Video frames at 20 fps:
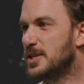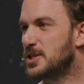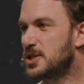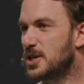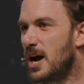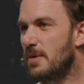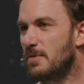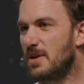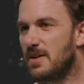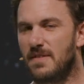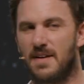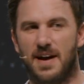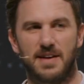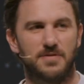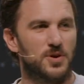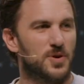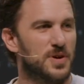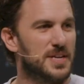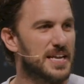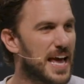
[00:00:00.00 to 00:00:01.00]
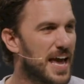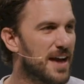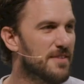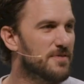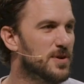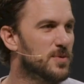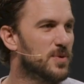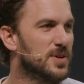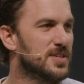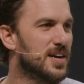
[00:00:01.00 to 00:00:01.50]
saw revival, and
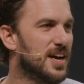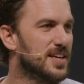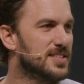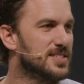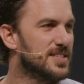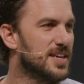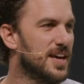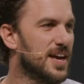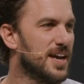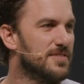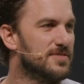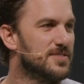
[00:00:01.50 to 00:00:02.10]
everyone got saved.